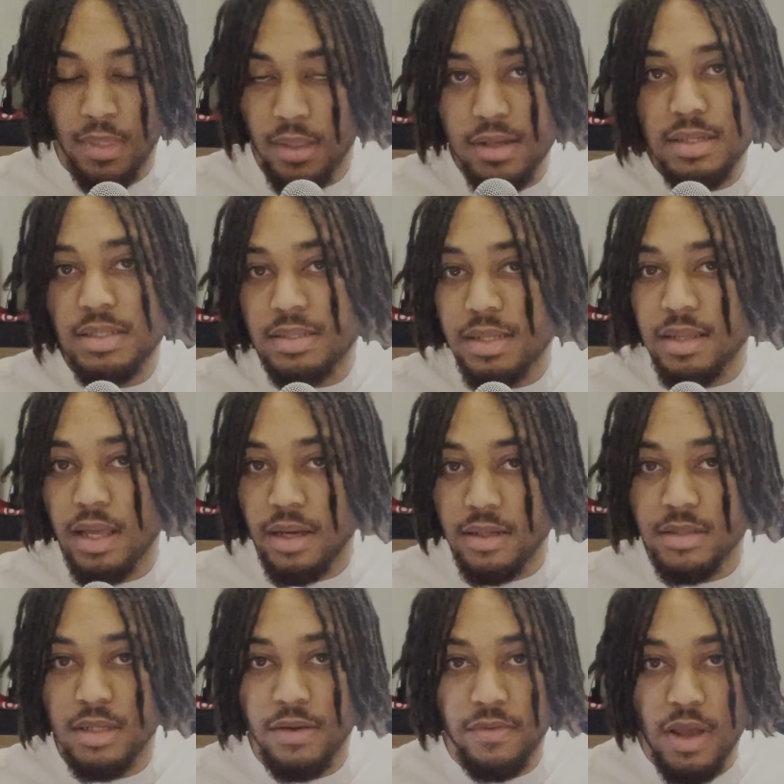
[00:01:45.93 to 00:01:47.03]
This is the
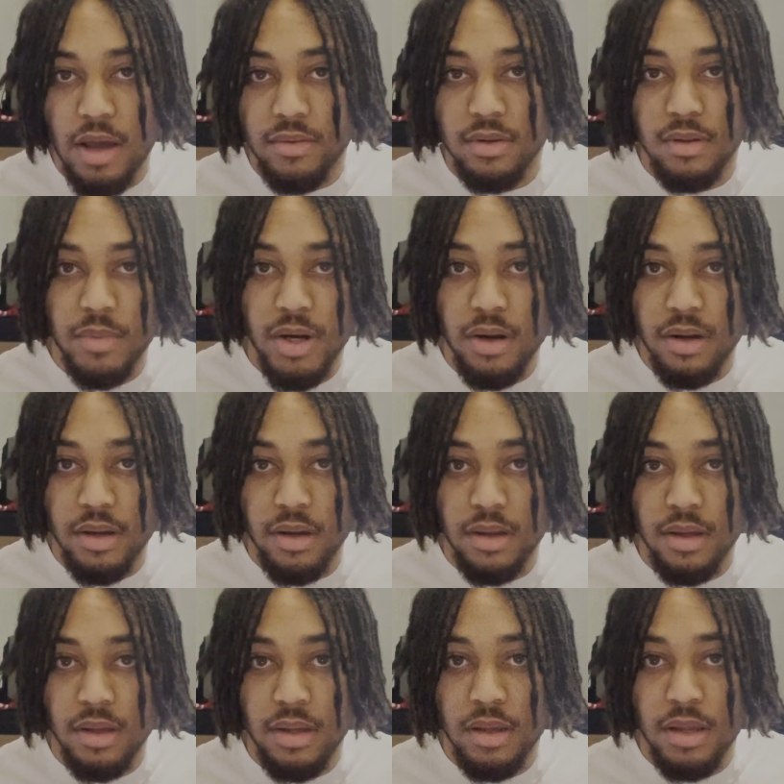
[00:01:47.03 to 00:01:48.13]
legacy of Captain America.
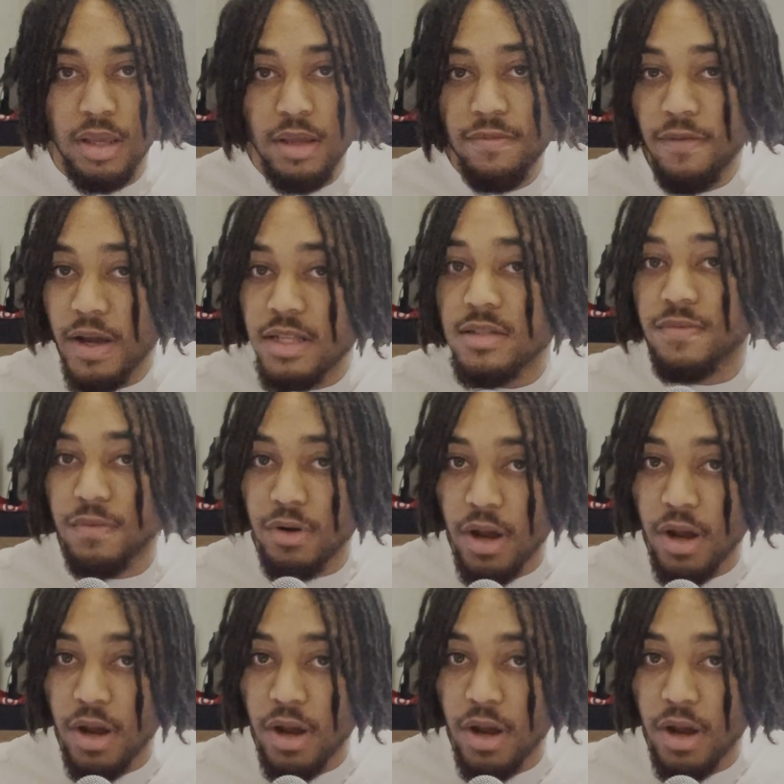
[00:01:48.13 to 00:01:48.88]
He fights for